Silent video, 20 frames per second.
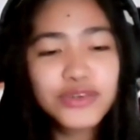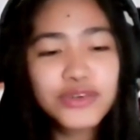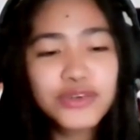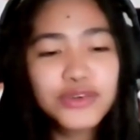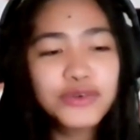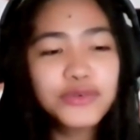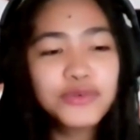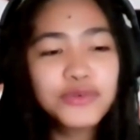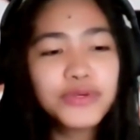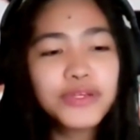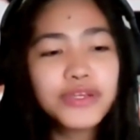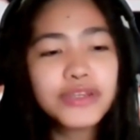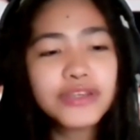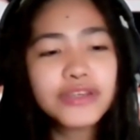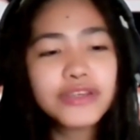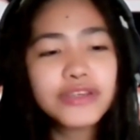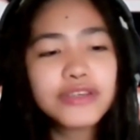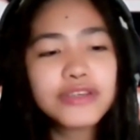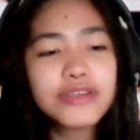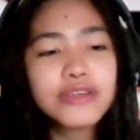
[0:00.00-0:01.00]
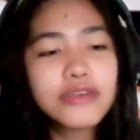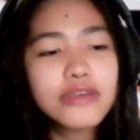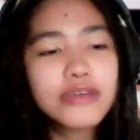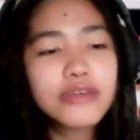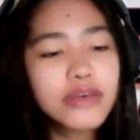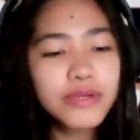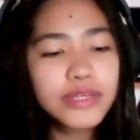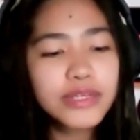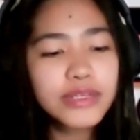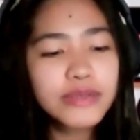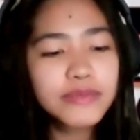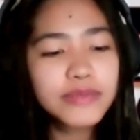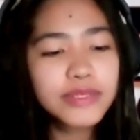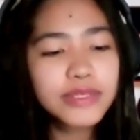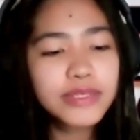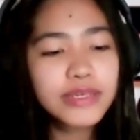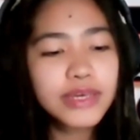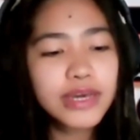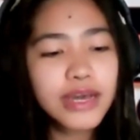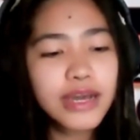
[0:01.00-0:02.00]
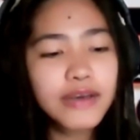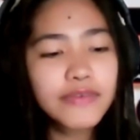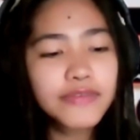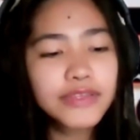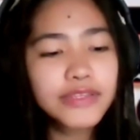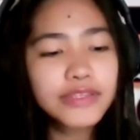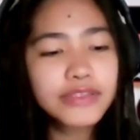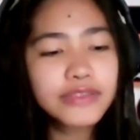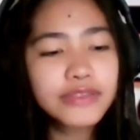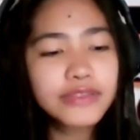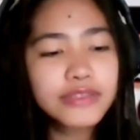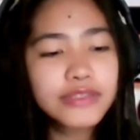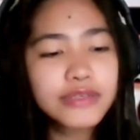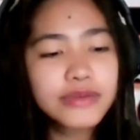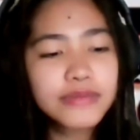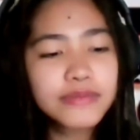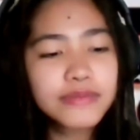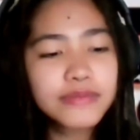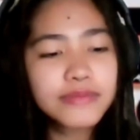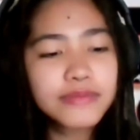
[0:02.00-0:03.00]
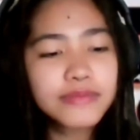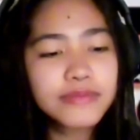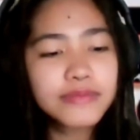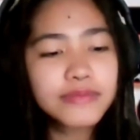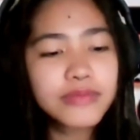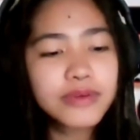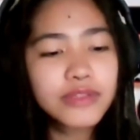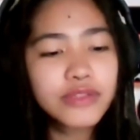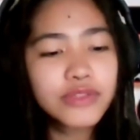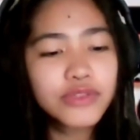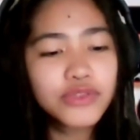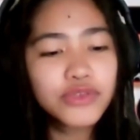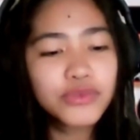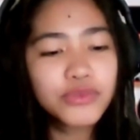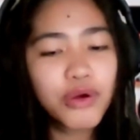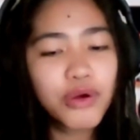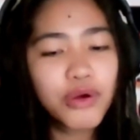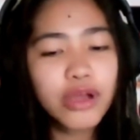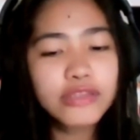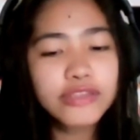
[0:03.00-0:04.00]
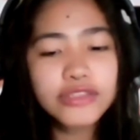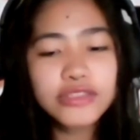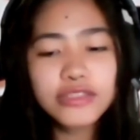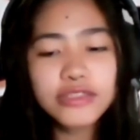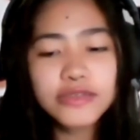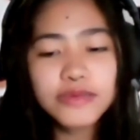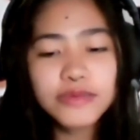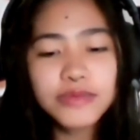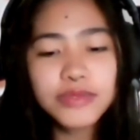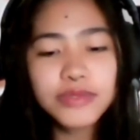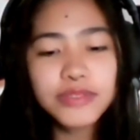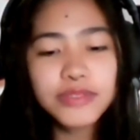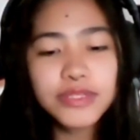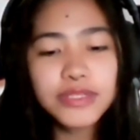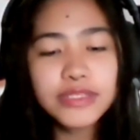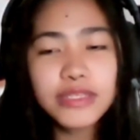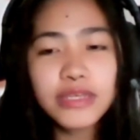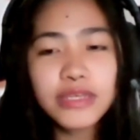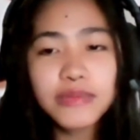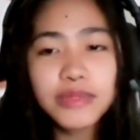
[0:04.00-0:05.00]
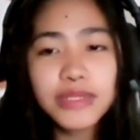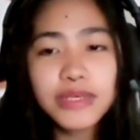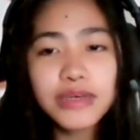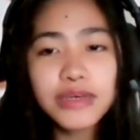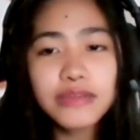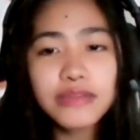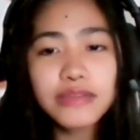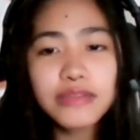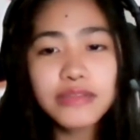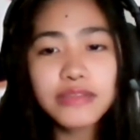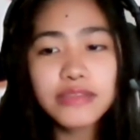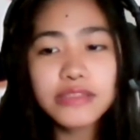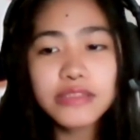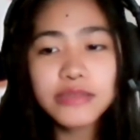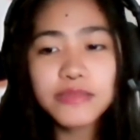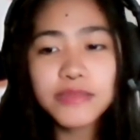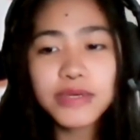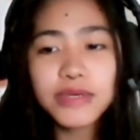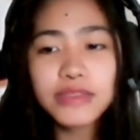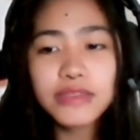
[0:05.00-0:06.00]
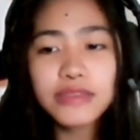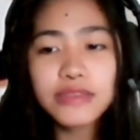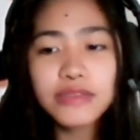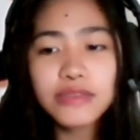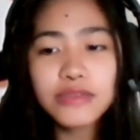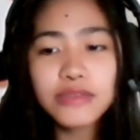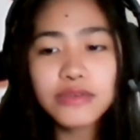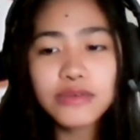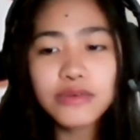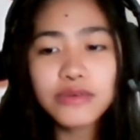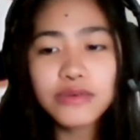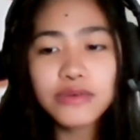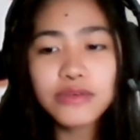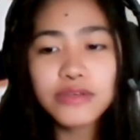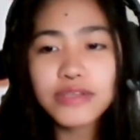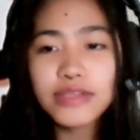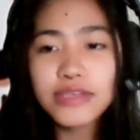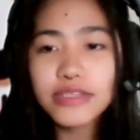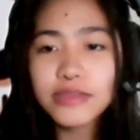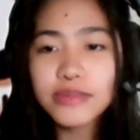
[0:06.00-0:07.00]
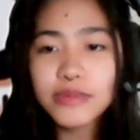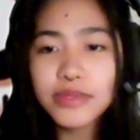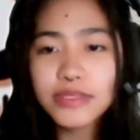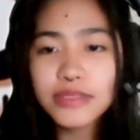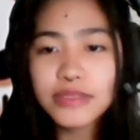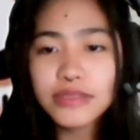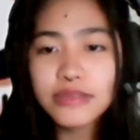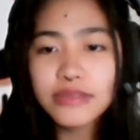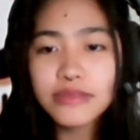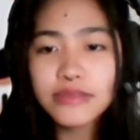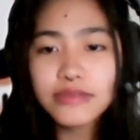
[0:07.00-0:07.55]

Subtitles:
So we're gonna be having some new projects from you that's coming out this month or next month.